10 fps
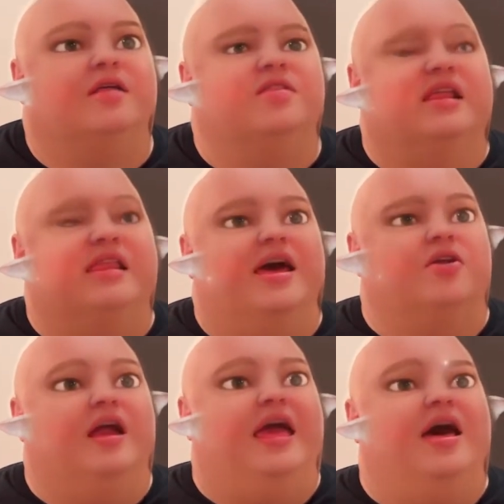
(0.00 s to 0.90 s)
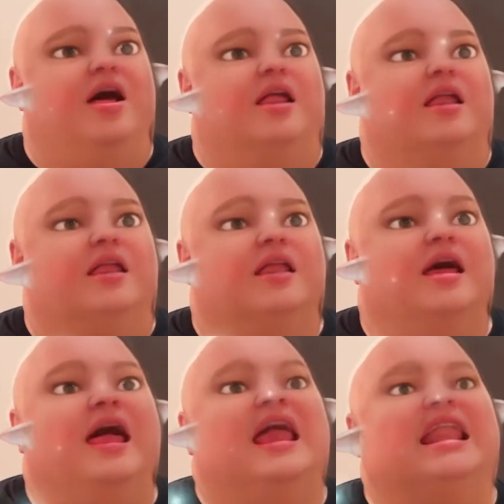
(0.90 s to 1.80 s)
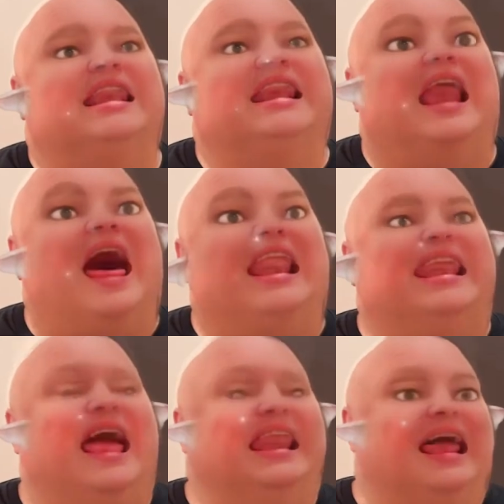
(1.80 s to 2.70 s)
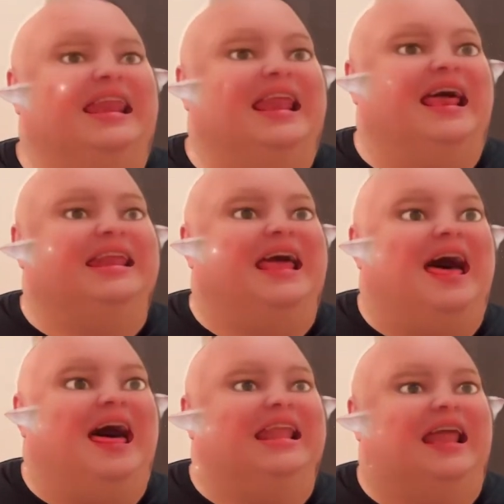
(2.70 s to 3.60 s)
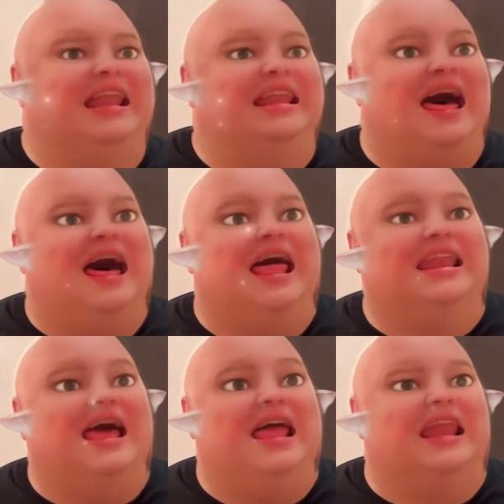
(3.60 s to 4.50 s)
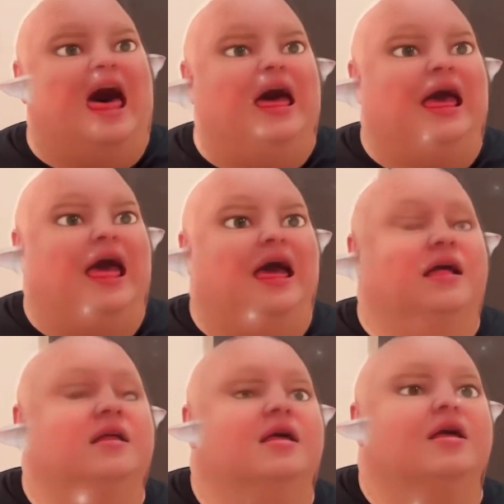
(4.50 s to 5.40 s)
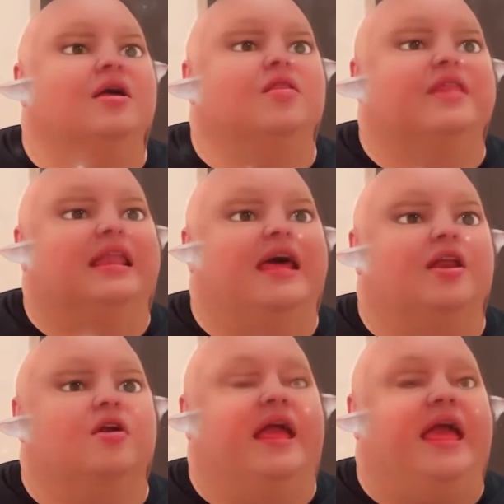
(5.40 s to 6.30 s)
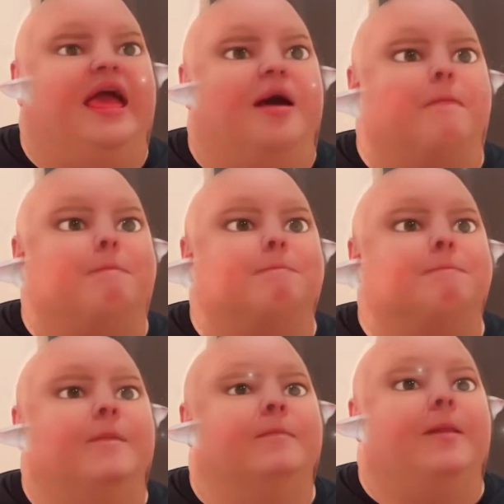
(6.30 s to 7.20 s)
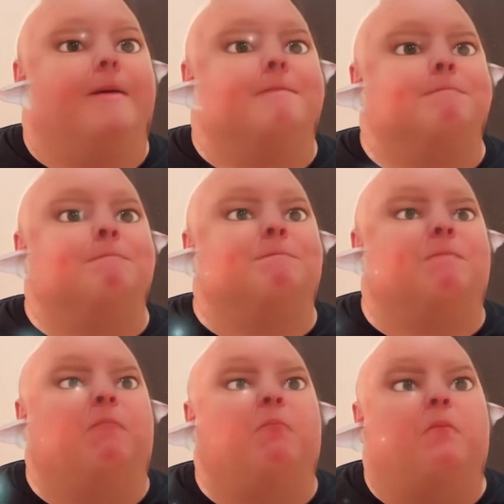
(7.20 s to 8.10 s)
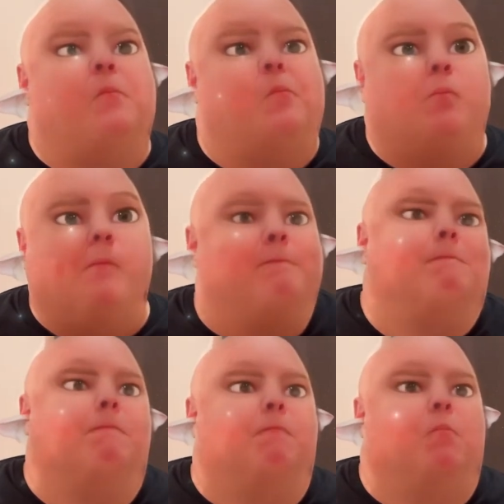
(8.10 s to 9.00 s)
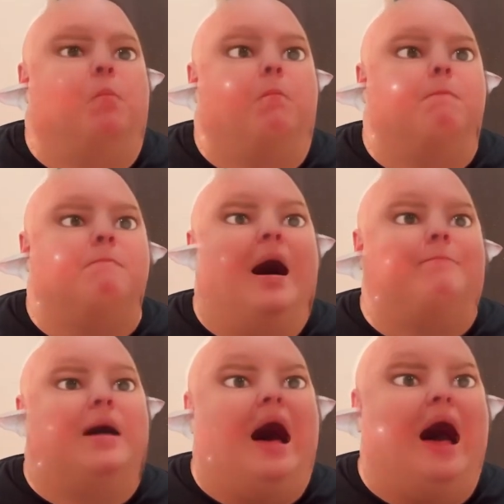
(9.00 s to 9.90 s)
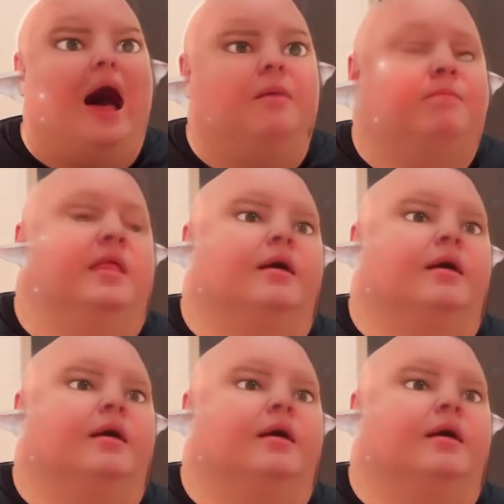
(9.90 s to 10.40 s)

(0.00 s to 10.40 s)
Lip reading: The letter L. La la la la la la la la la. The letter M. Mmm, mama.